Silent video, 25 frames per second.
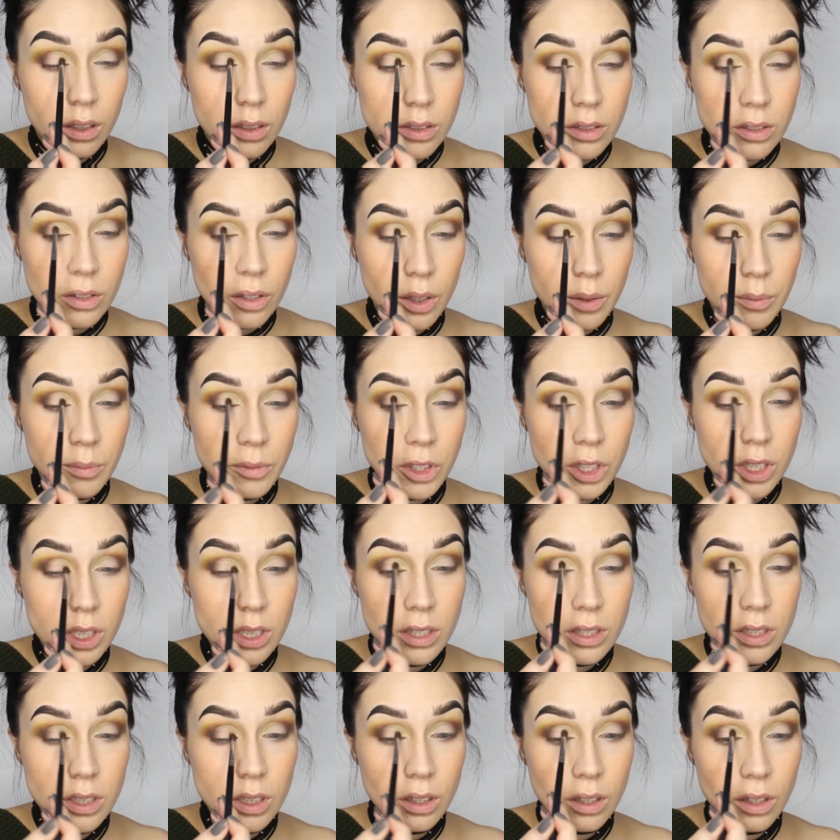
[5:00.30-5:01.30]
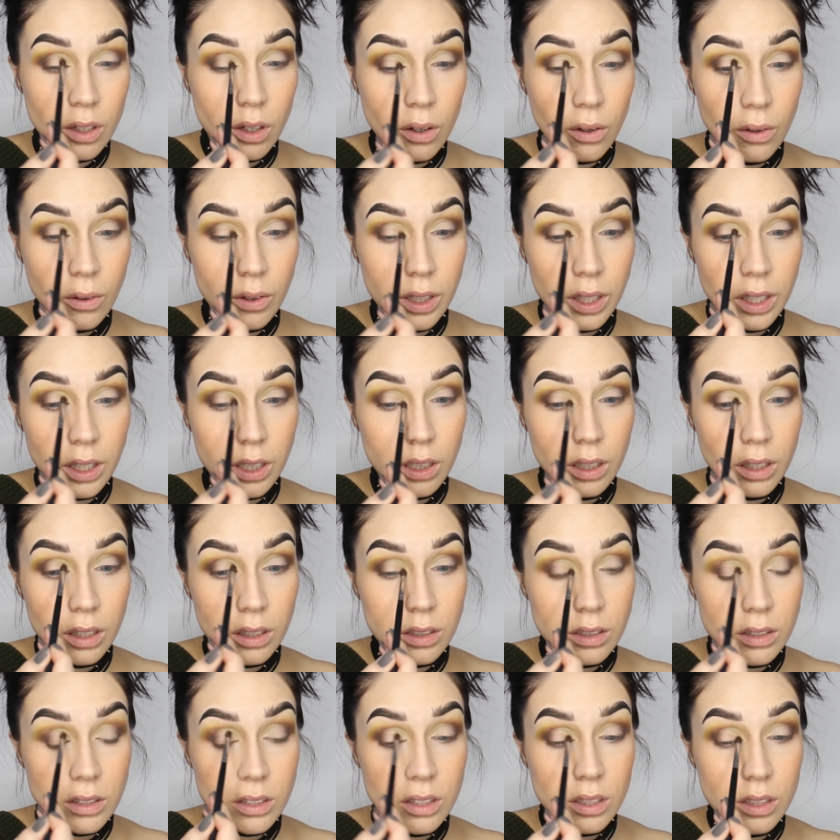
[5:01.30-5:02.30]
So I'm just
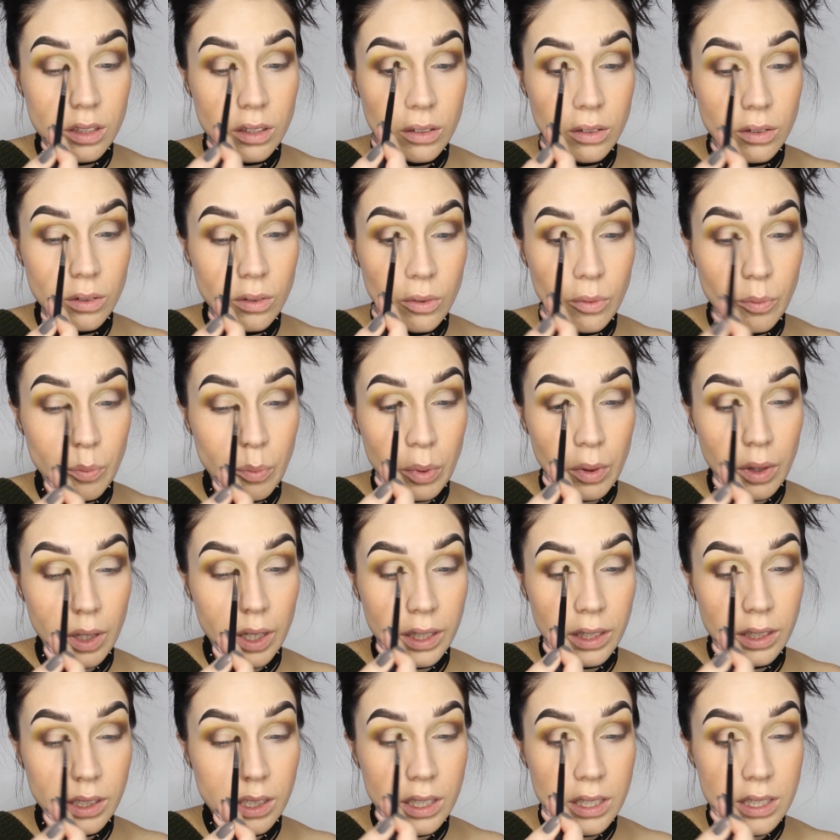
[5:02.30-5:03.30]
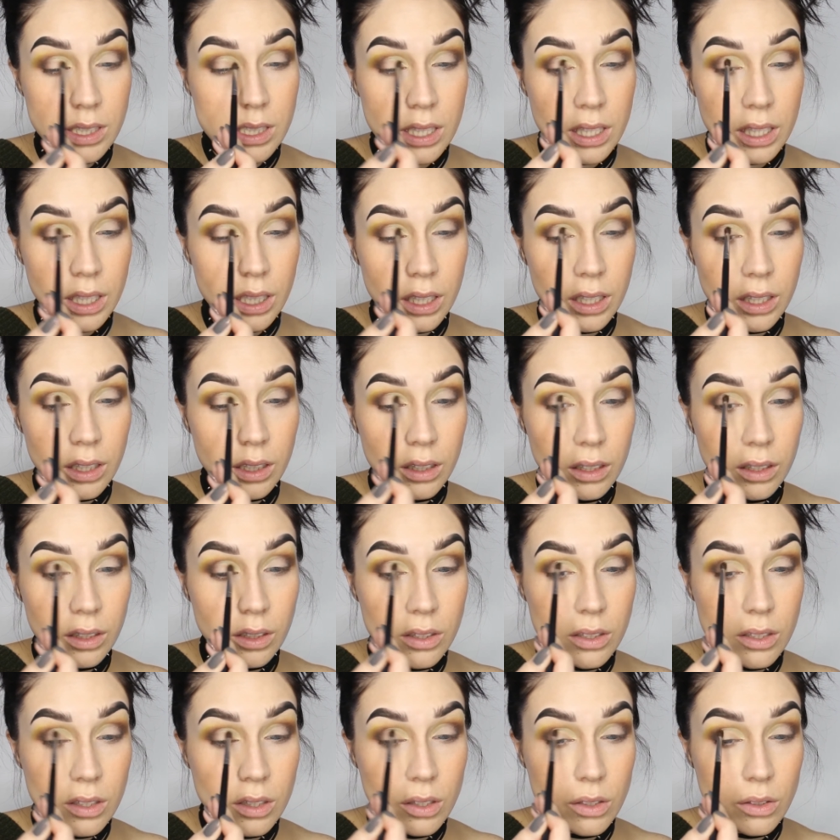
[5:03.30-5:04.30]
going to blend this
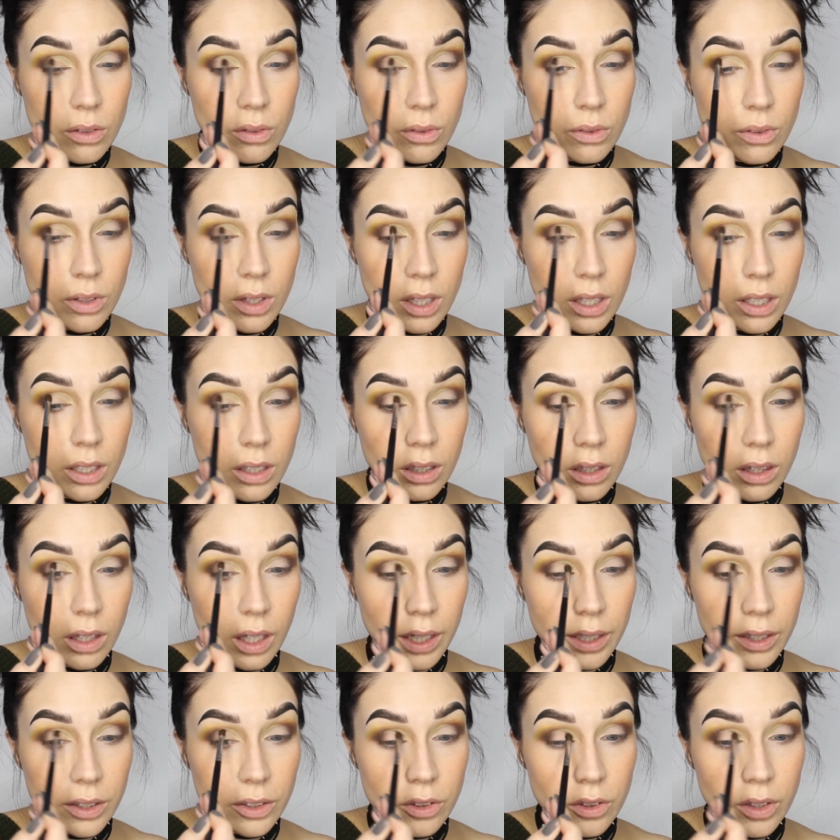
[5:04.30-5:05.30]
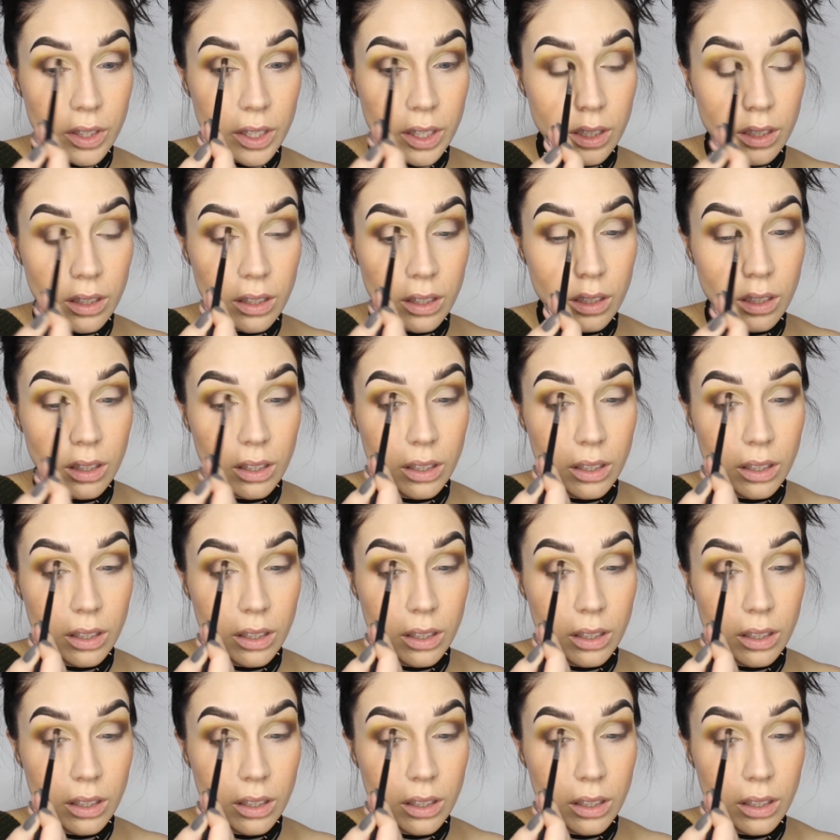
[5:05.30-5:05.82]
into the electric